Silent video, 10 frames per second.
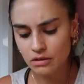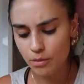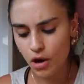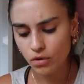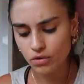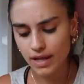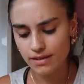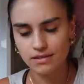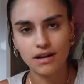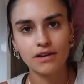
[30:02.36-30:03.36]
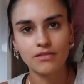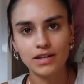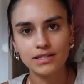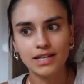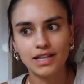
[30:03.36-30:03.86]
little poll at the start of
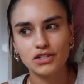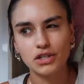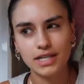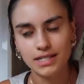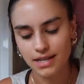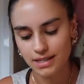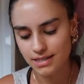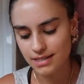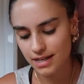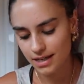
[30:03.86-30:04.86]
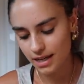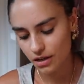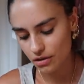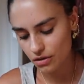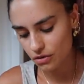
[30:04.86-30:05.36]
it saying, like, do you guys like this? And it
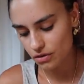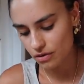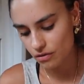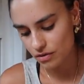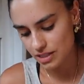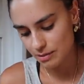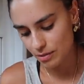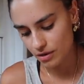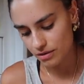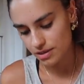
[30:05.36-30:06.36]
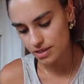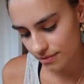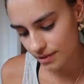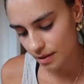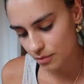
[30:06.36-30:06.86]
got a good response.
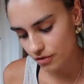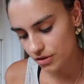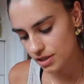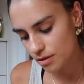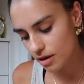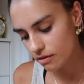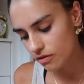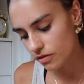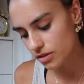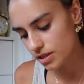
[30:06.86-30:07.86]
Protein bar review